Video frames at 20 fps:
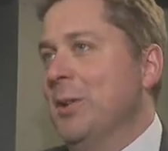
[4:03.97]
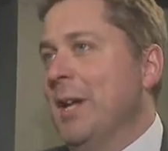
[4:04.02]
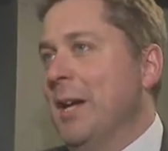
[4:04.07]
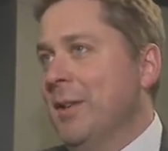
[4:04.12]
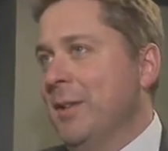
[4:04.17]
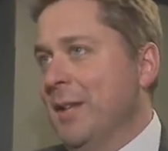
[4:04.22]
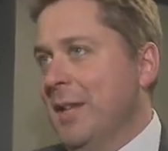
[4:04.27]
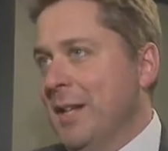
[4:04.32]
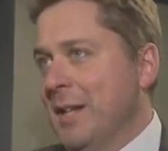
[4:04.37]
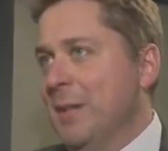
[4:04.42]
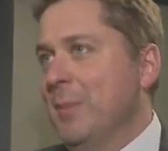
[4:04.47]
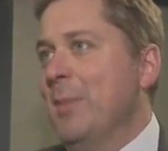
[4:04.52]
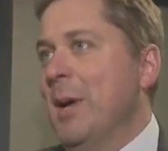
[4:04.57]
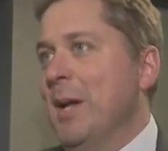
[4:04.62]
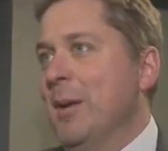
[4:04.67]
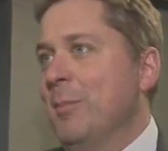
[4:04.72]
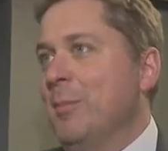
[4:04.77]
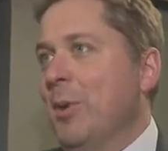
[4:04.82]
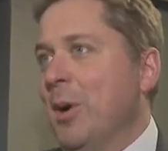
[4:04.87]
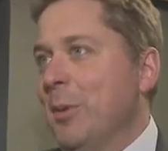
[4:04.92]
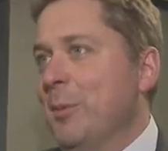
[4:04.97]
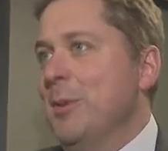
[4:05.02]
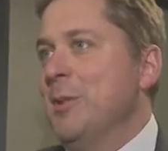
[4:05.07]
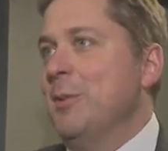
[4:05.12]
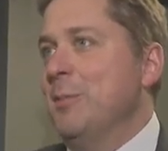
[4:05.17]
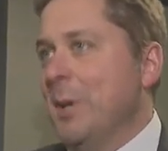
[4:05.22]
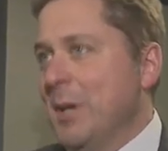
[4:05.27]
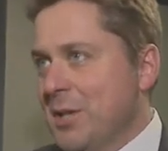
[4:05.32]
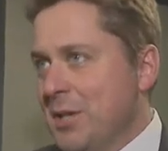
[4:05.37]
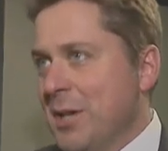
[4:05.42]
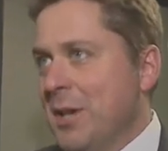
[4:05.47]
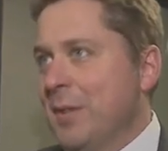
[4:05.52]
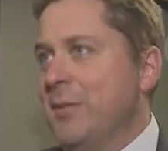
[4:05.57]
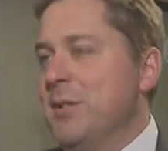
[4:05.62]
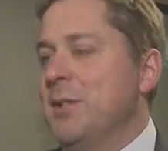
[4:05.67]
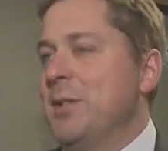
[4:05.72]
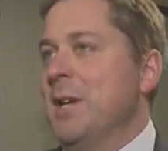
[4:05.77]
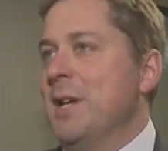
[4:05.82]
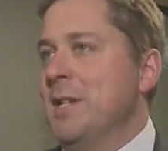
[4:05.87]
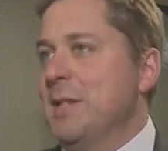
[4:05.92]
Now the independent parliamentary budget
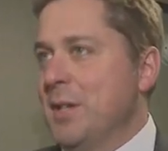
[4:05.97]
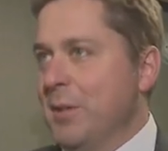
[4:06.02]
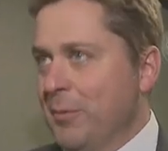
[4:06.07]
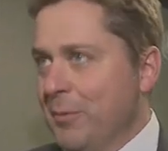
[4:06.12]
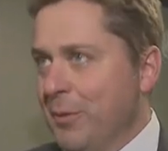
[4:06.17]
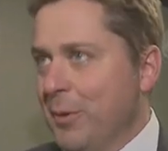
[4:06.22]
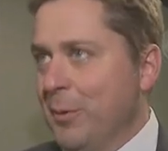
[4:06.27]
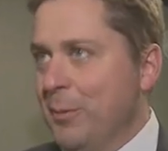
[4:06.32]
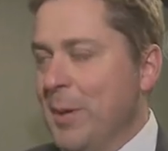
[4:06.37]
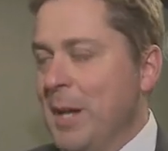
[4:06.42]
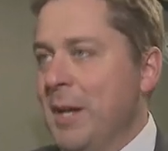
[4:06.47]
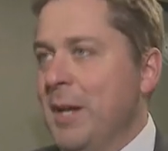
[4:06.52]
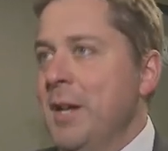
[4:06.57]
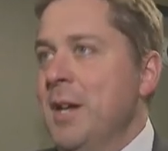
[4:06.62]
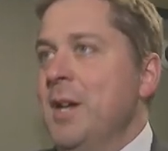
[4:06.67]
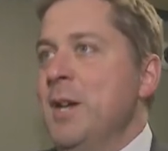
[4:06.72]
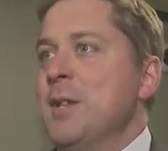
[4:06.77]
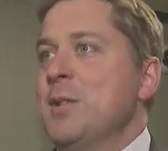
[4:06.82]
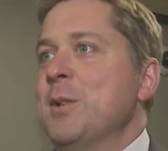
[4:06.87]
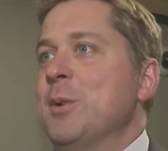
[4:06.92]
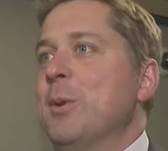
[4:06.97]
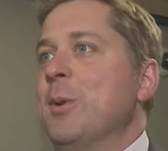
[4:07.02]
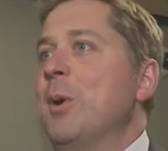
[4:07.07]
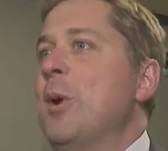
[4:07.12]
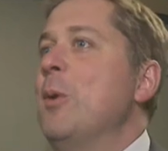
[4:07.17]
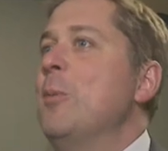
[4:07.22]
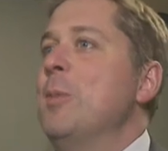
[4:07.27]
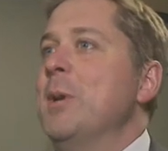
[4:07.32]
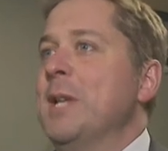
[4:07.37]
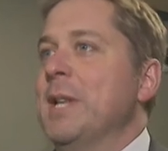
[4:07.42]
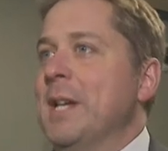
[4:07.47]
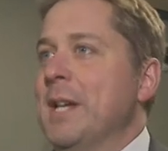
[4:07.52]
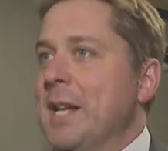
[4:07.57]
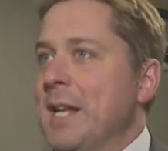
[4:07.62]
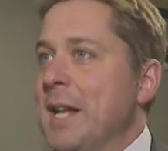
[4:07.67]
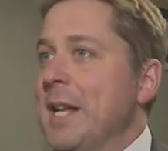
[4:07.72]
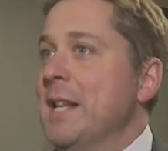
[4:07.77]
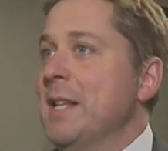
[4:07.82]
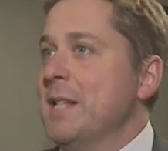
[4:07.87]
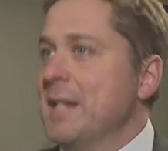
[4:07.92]
officer has confirmed that, so we're hoping that
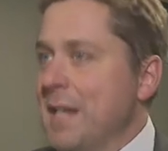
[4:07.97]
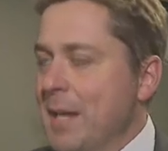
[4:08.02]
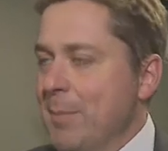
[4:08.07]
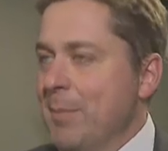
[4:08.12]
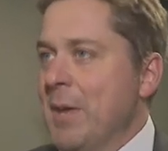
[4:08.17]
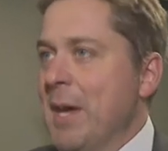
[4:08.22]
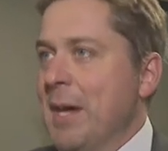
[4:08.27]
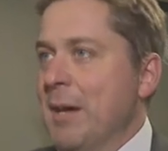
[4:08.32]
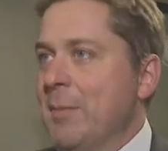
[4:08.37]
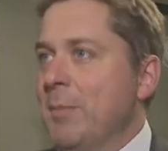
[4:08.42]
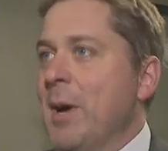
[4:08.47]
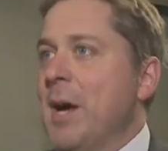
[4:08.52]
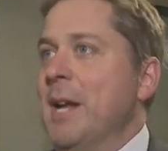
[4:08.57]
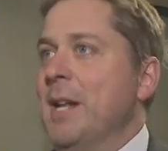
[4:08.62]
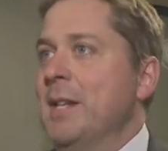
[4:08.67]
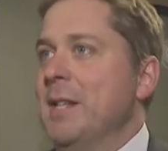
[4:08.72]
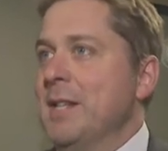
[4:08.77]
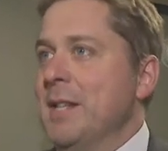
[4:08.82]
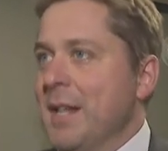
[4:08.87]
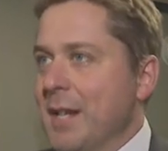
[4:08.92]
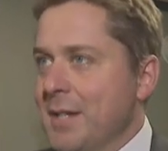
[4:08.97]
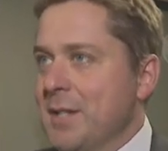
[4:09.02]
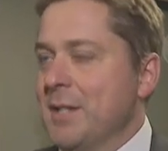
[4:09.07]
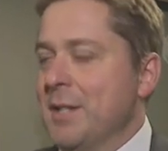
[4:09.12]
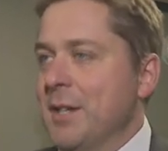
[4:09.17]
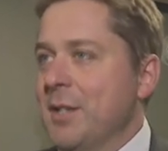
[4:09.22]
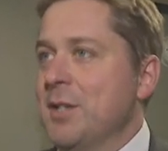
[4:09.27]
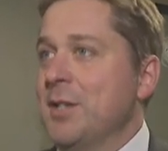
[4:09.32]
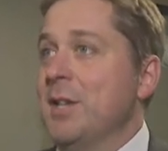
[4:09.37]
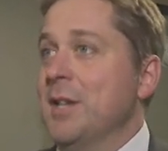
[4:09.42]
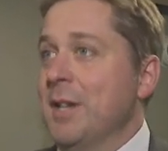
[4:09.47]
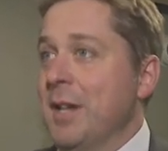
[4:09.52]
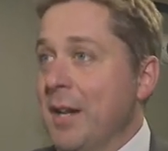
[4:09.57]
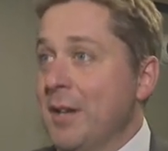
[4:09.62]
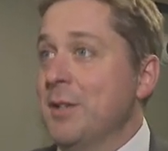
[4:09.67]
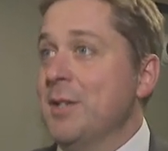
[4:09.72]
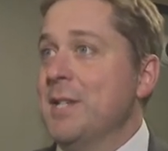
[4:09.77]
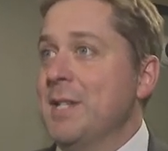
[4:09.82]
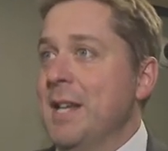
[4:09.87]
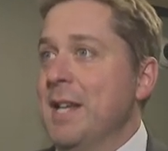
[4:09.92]
Canadians keep that in mind in the next election and
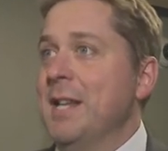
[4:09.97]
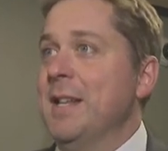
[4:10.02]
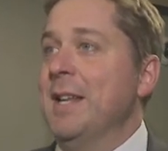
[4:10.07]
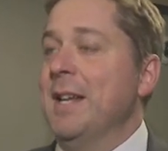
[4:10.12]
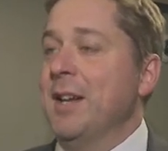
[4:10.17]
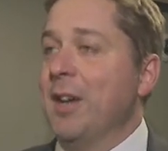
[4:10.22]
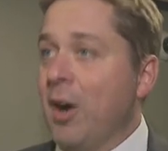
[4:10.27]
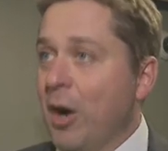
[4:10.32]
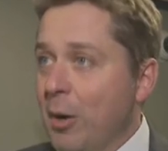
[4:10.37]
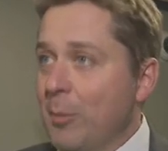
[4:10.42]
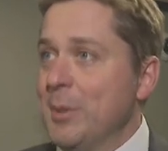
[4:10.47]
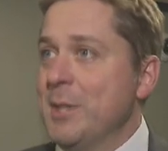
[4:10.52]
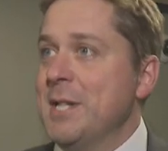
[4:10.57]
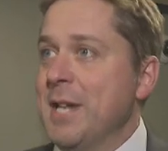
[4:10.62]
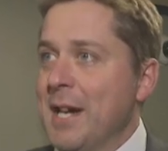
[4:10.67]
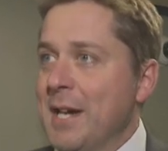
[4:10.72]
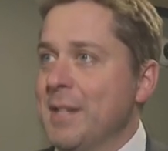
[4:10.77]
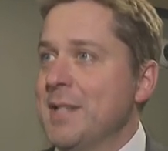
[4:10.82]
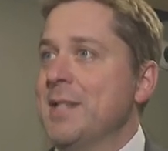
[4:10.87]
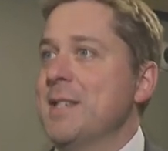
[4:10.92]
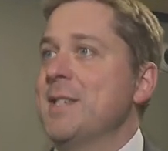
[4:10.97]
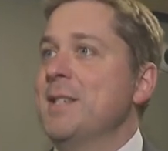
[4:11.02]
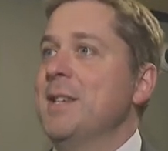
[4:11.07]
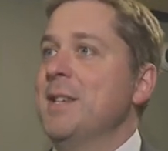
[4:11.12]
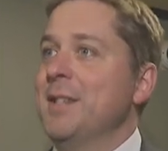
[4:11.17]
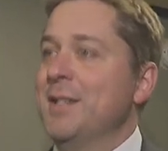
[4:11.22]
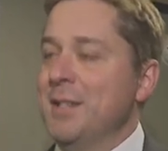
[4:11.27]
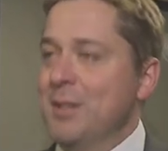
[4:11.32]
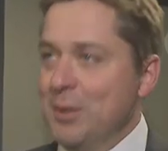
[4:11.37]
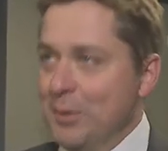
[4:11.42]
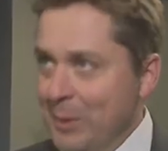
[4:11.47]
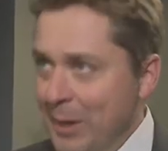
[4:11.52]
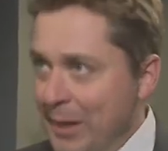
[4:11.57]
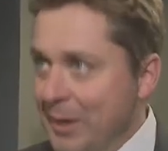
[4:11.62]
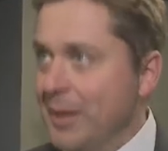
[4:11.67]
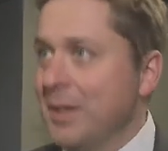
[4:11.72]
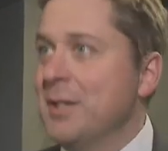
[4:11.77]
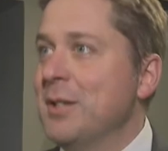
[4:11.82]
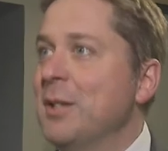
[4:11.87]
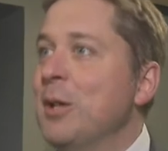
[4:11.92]
understand that carbon taxes do
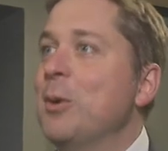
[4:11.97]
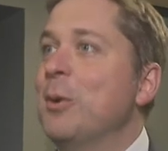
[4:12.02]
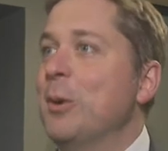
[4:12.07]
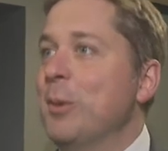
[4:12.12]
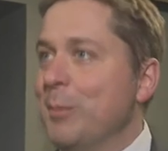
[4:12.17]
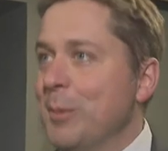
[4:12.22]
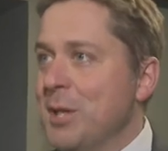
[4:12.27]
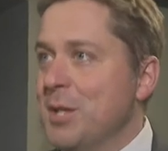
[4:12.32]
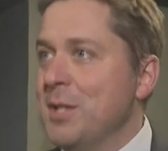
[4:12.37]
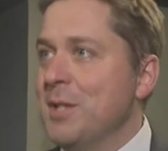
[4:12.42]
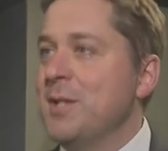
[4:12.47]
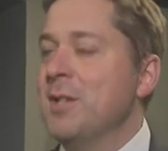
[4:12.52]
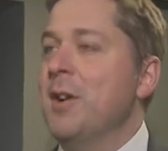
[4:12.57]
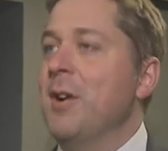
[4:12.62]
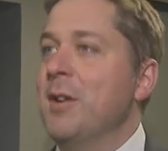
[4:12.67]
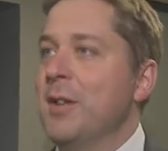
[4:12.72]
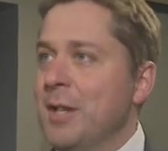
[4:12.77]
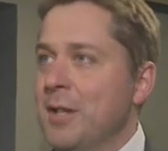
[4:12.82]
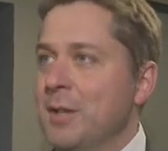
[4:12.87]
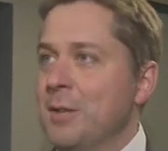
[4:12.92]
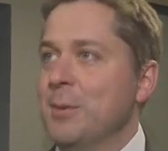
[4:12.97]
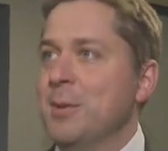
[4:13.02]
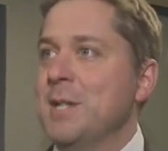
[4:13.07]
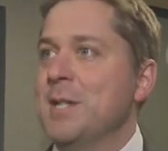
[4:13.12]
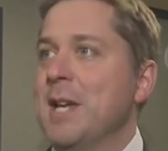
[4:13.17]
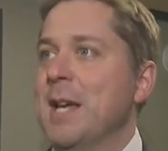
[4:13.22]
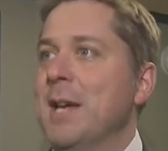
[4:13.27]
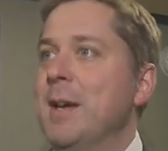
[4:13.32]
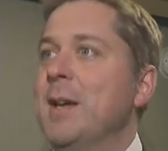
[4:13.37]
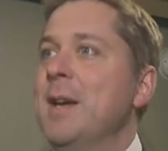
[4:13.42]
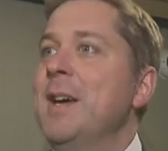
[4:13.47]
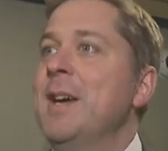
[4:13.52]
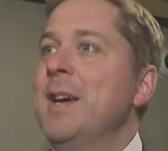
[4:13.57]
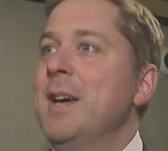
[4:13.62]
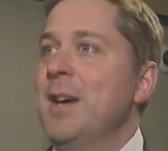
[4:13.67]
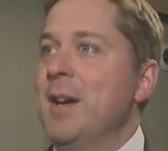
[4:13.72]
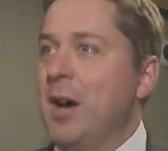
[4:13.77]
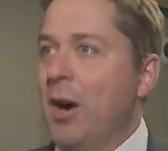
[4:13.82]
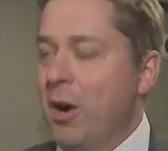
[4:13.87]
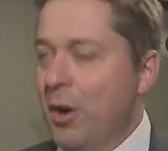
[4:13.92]
nothing to lower emissions. All they do is take
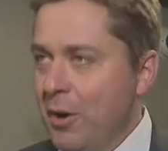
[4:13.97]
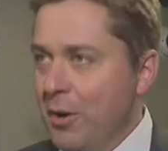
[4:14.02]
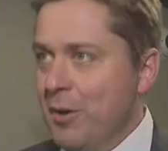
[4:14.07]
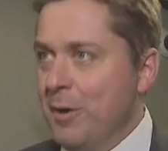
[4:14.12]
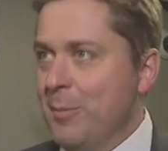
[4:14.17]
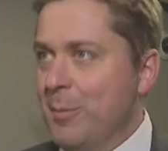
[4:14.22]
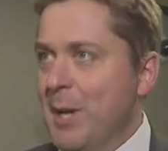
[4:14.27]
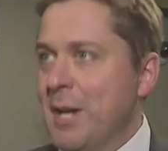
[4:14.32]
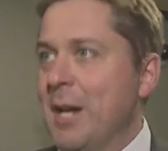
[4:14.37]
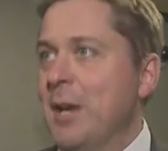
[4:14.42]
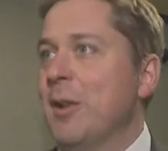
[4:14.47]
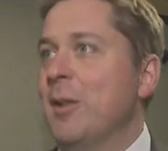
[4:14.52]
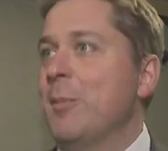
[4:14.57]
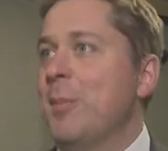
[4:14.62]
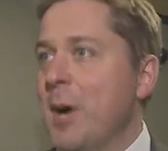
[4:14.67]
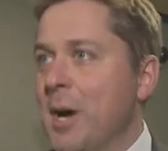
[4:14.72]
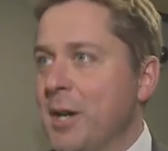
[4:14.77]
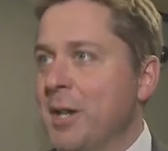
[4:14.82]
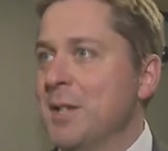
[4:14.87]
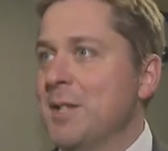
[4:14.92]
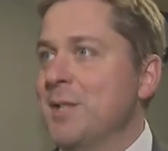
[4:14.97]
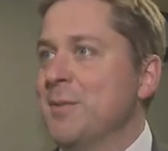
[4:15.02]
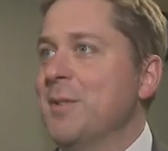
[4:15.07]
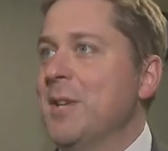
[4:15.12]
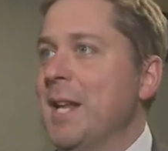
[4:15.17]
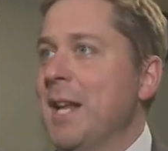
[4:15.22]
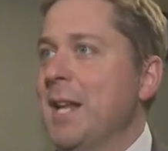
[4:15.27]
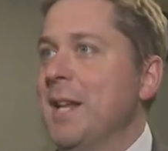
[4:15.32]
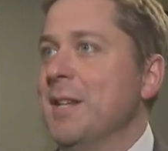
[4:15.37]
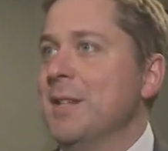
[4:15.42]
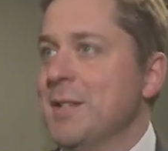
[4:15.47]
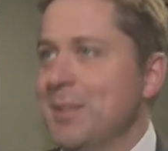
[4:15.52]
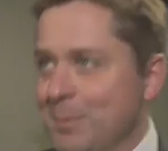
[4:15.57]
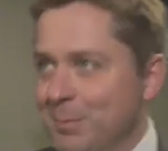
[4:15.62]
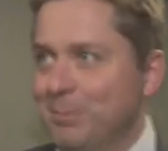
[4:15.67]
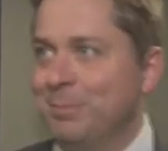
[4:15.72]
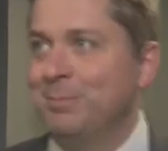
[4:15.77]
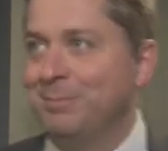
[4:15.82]
harder money out of the pockets of Canadians.